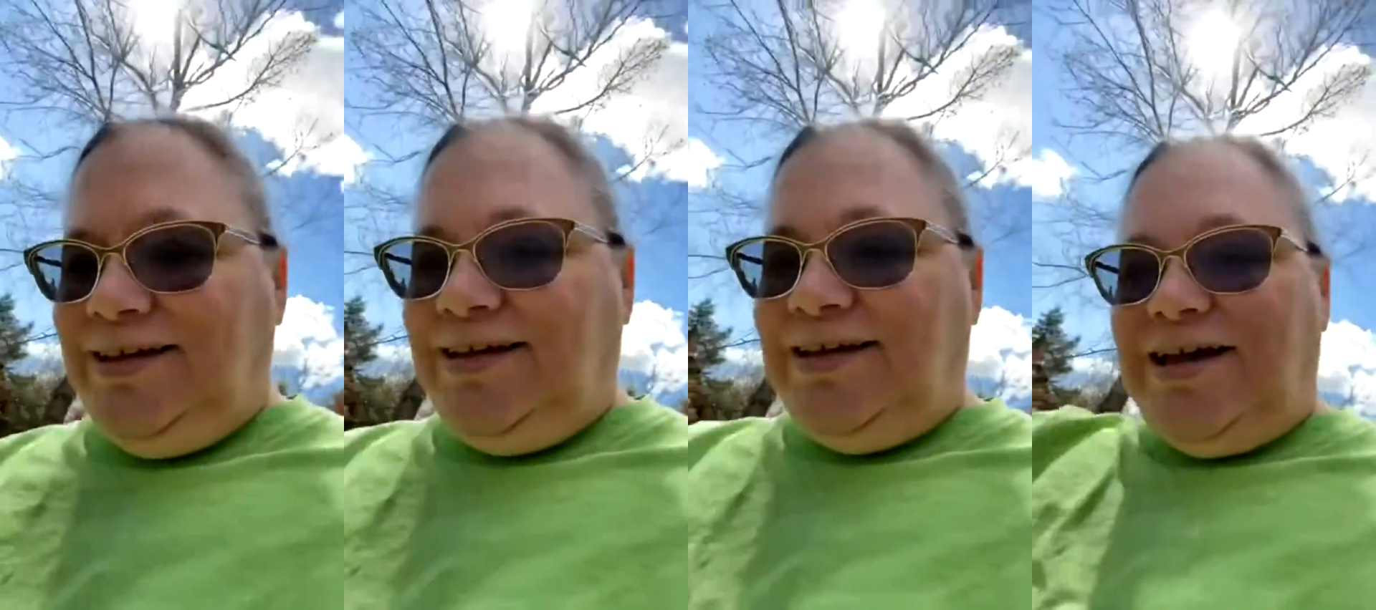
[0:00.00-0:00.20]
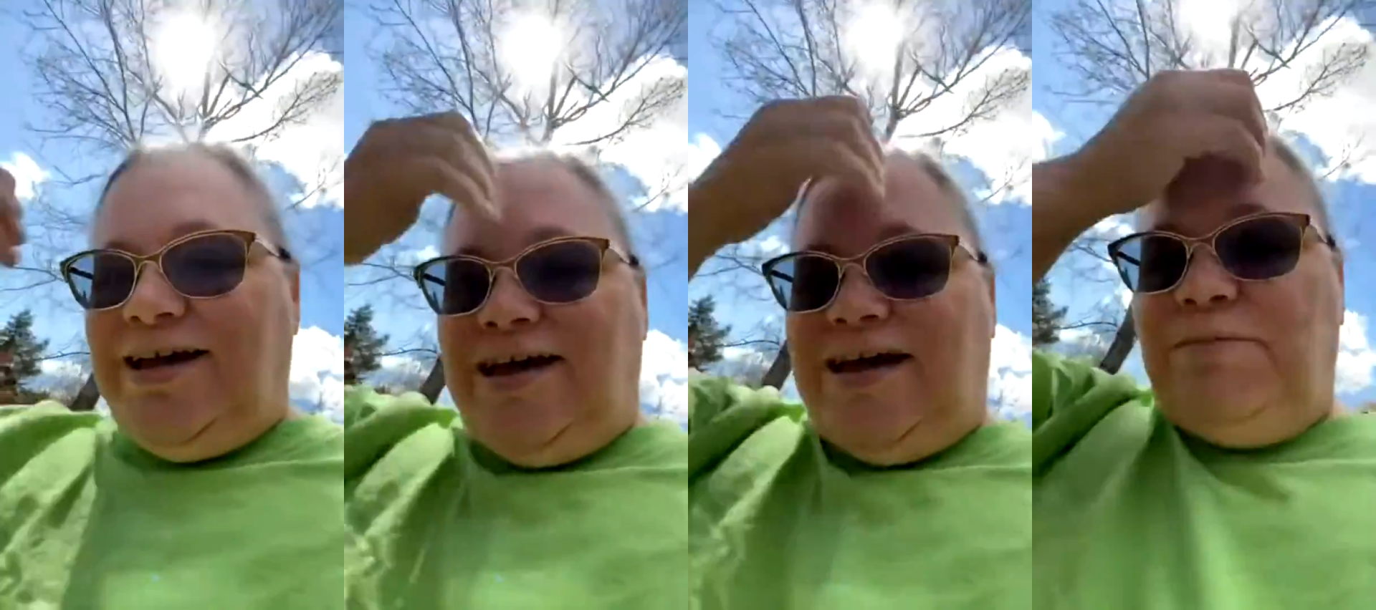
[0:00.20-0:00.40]

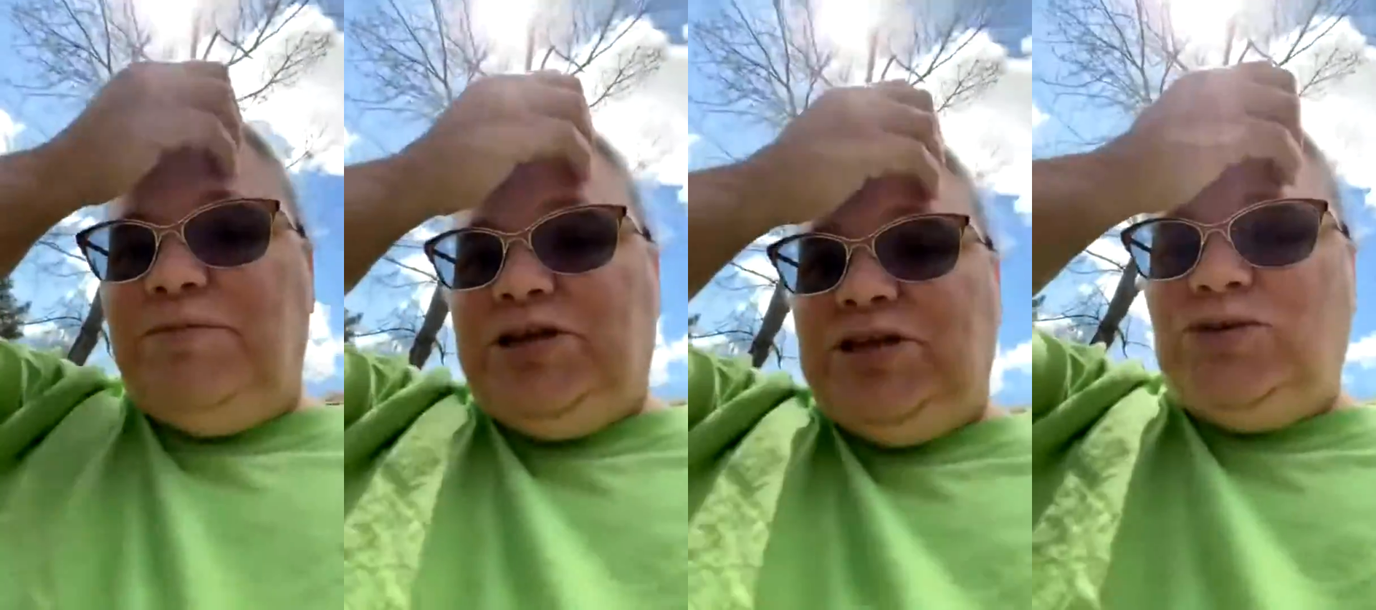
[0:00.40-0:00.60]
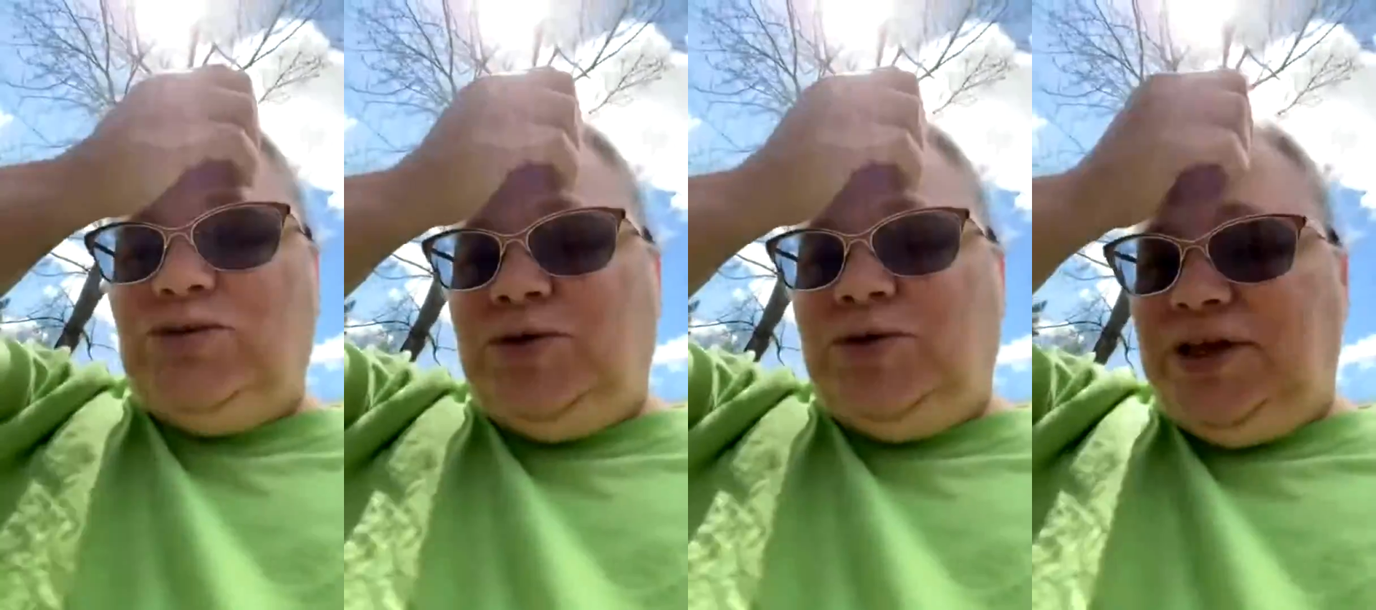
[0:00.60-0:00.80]
I'm
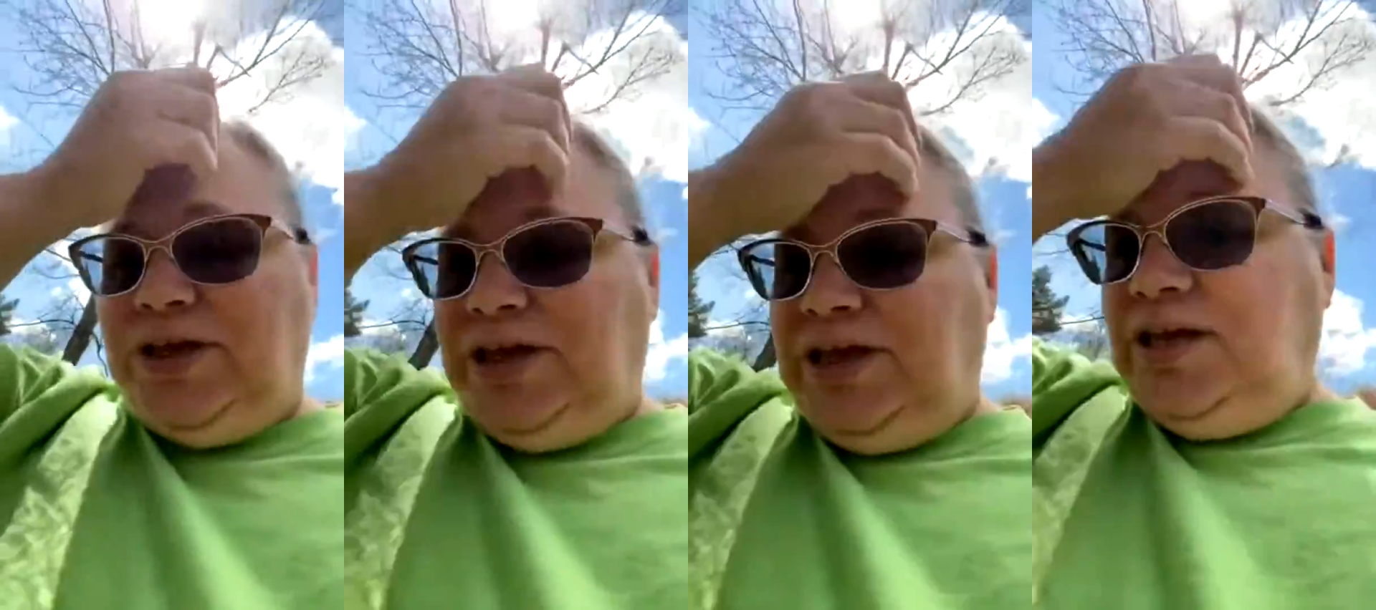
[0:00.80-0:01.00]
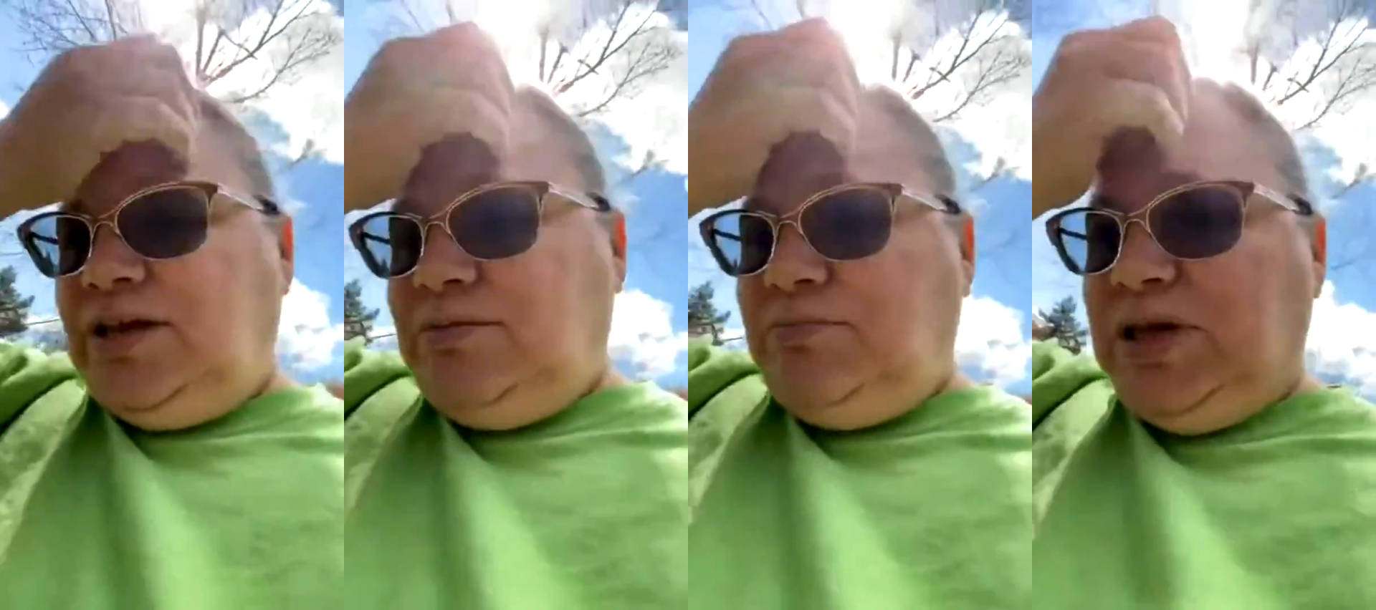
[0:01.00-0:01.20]
enjoying
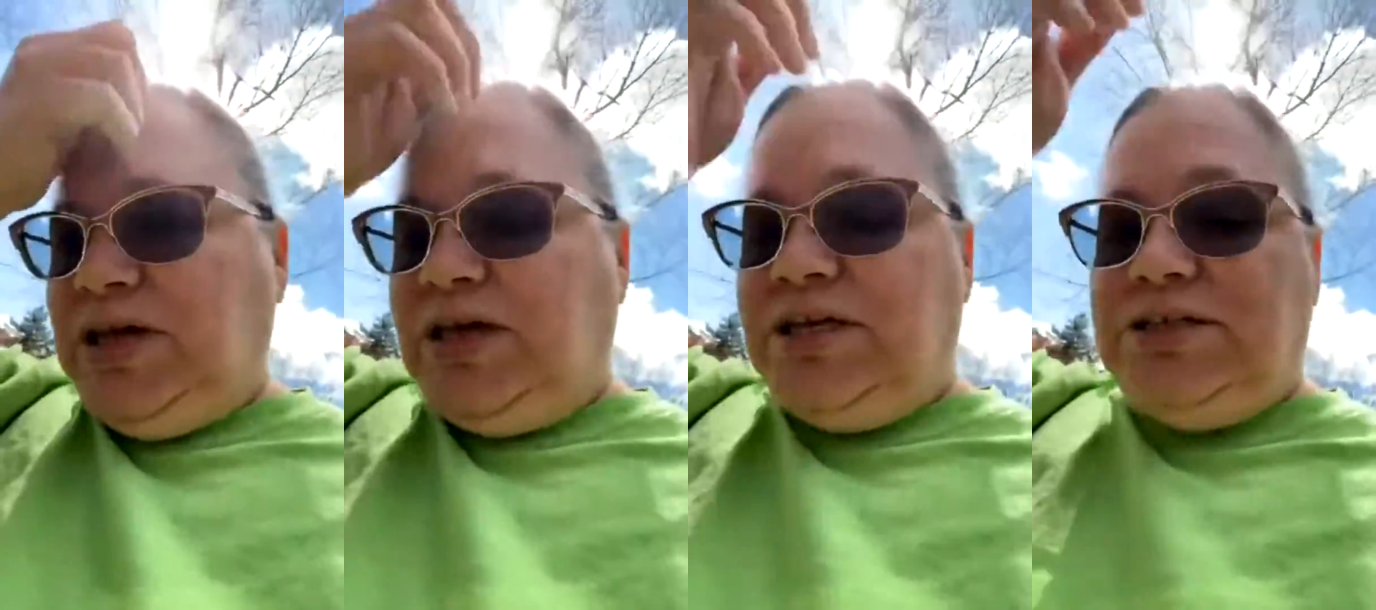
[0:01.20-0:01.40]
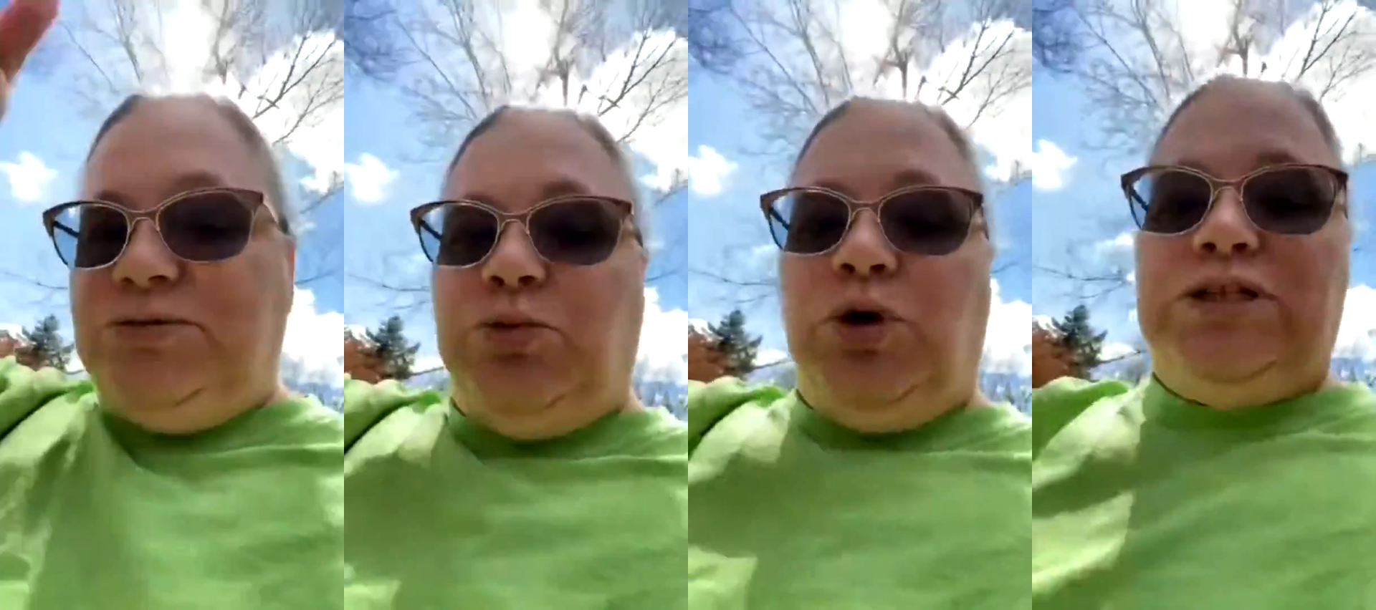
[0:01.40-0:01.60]
it
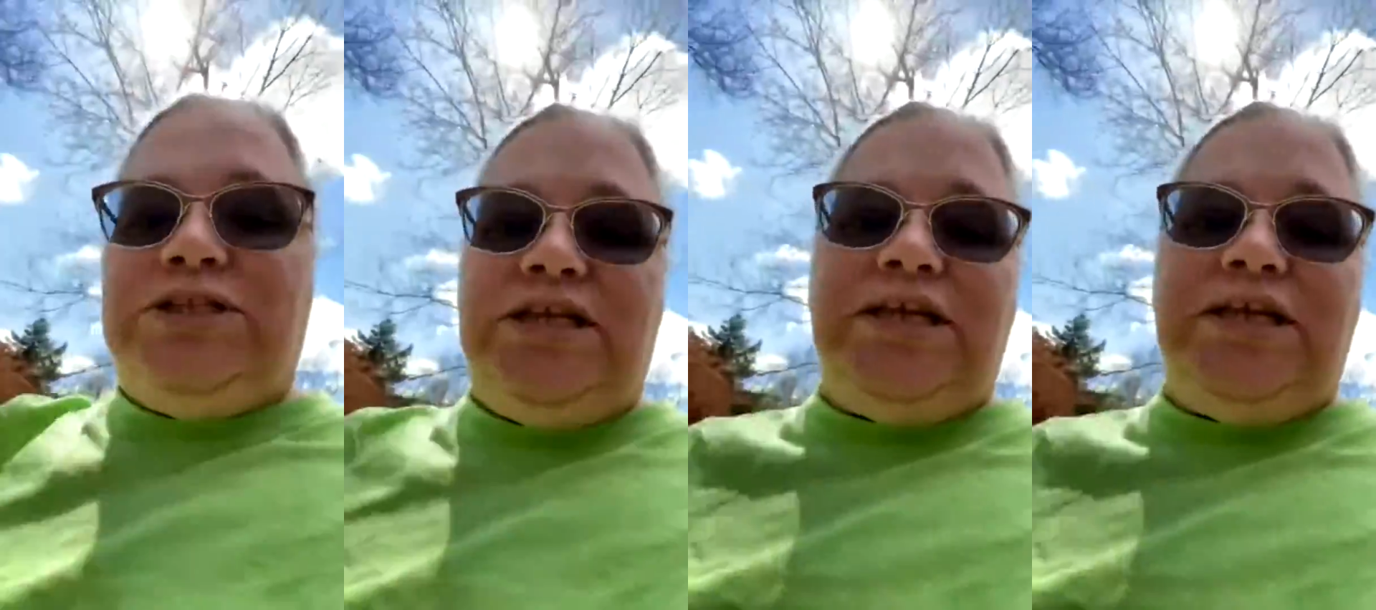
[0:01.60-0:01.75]
because once